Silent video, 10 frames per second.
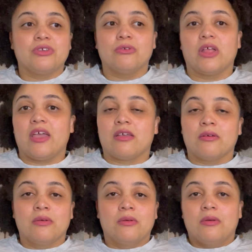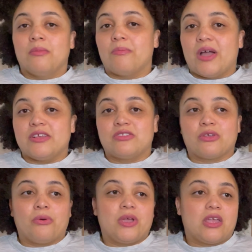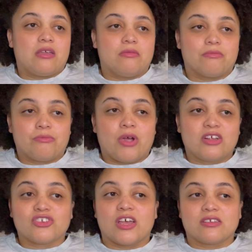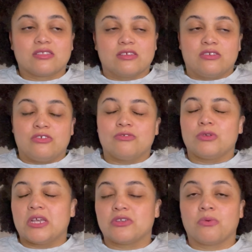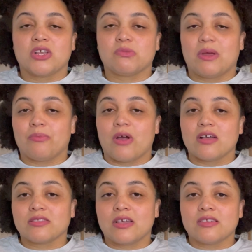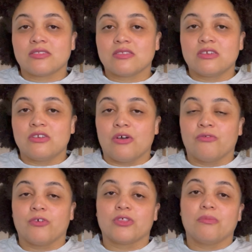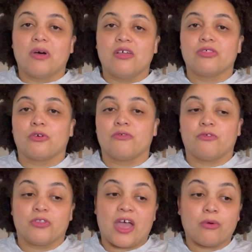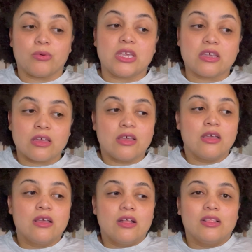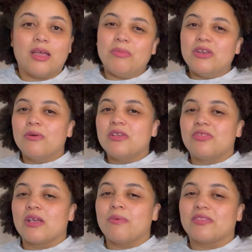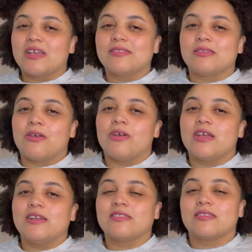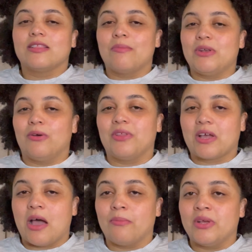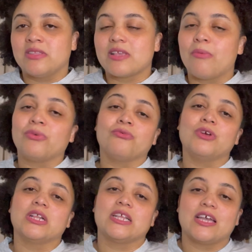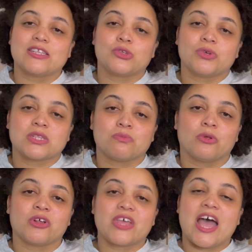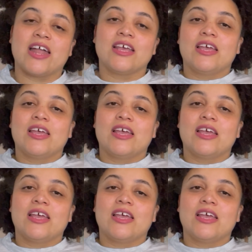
you like my sewing projects, and you get to watch my process, you know, for the month or for that week. Let me know what you think about that series. Let me know in the comments. I would really like to explore that,